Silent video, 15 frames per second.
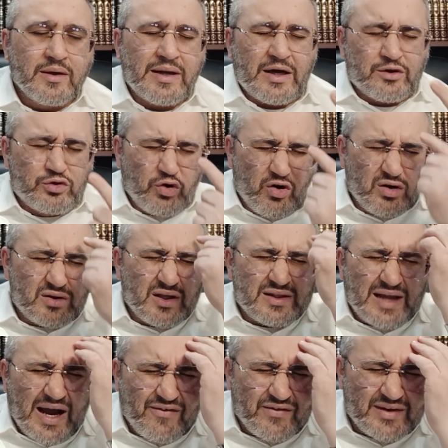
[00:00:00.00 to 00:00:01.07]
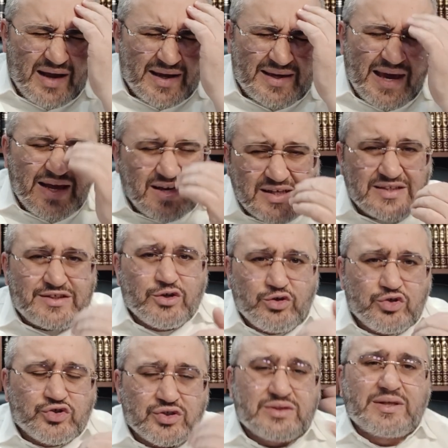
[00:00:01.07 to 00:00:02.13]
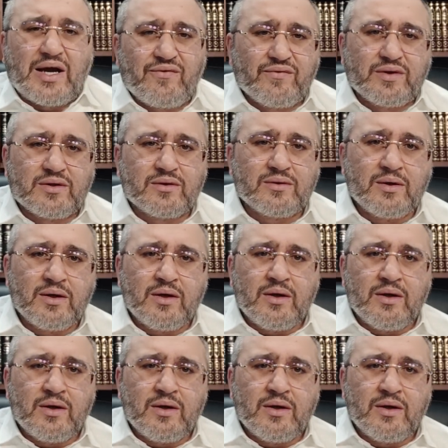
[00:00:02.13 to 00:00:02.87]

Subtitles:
Now during the davening, I can't continue just davening.